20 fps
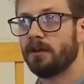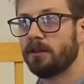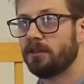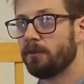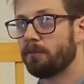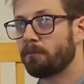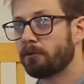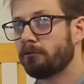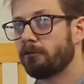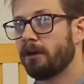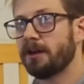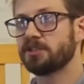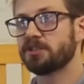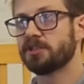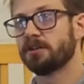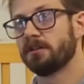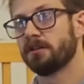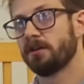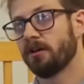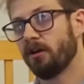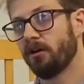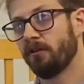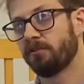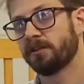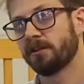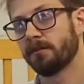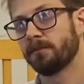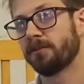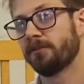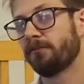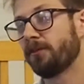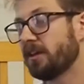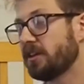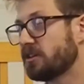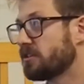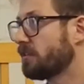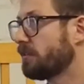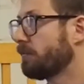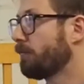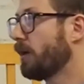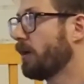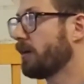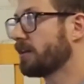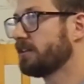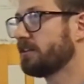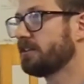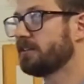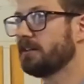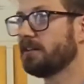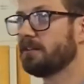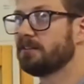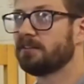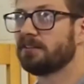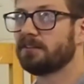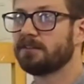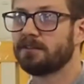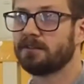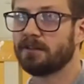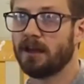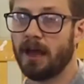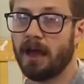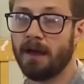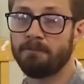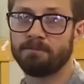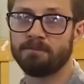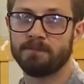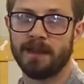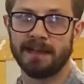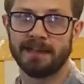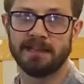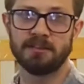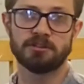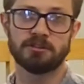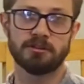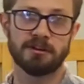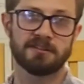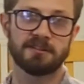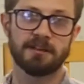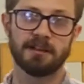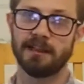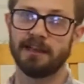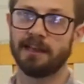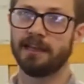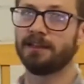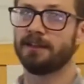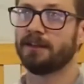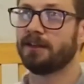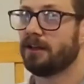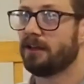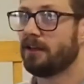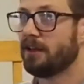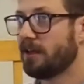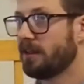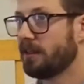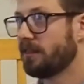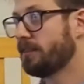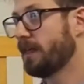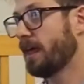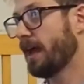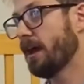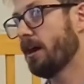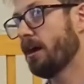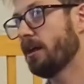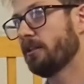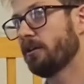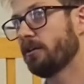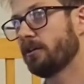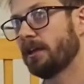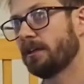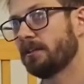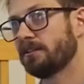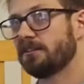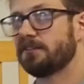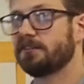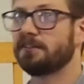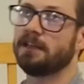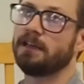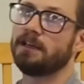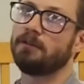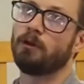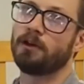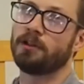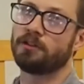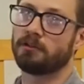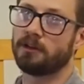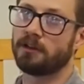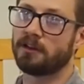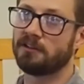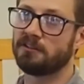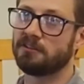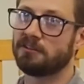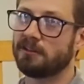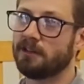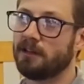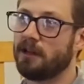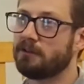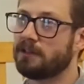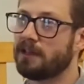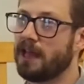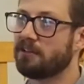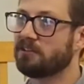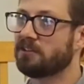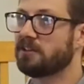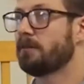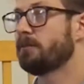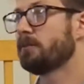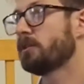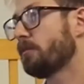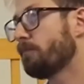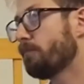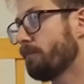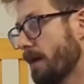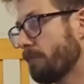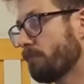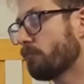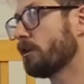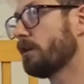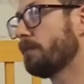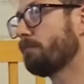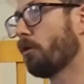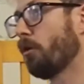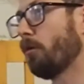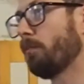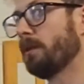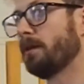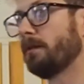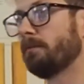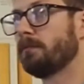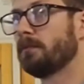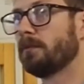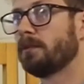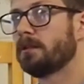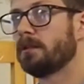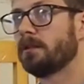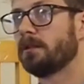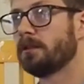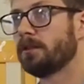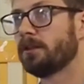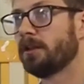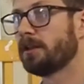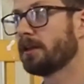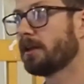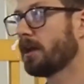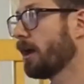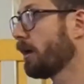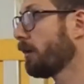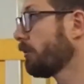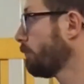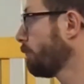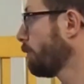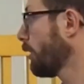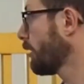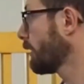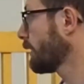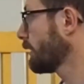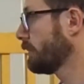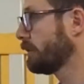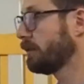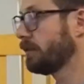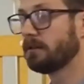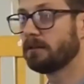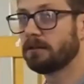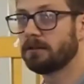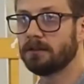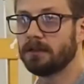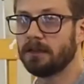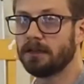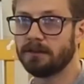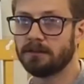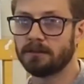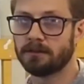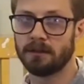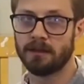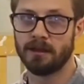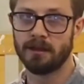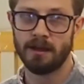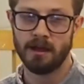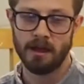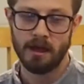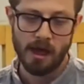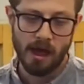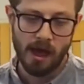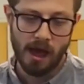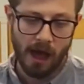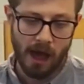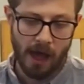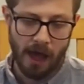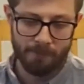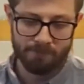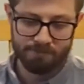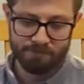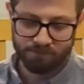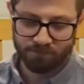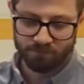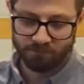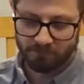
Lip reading: progression of some of the features of Parkinson's. And interestingly, they are looking to see whether it can slow down some of the memory problems that occur in Parkinson's disease.